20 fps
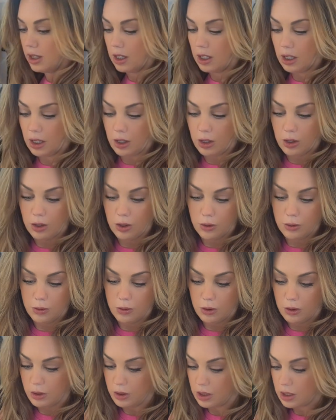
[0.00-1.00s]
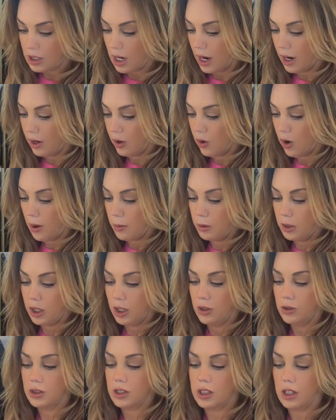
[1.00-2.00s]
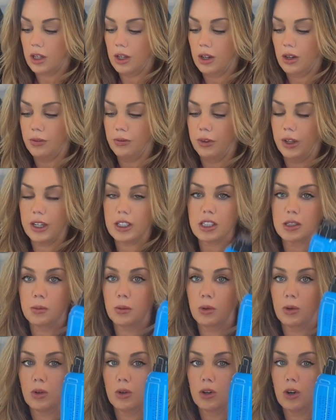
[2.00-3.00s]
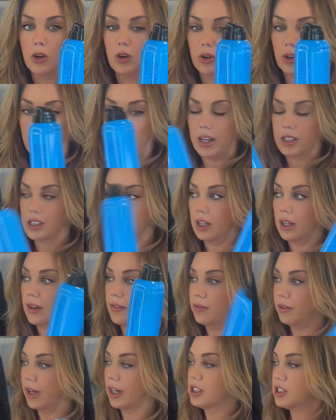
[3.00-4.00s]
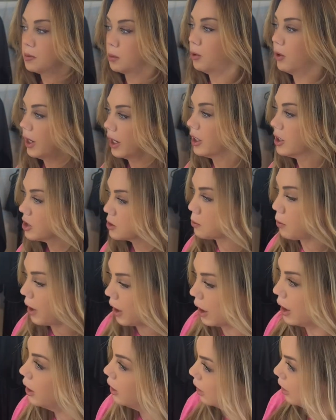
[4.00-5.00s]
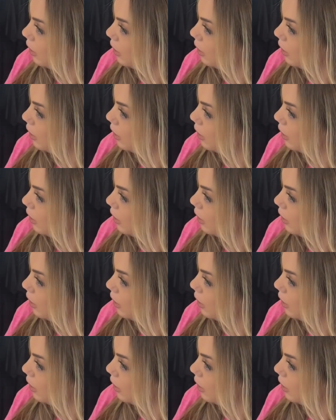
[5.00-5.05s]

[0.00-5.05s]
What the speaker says: the style, I'm gonna use the Flexible Cult Classic Flexible Hairspray.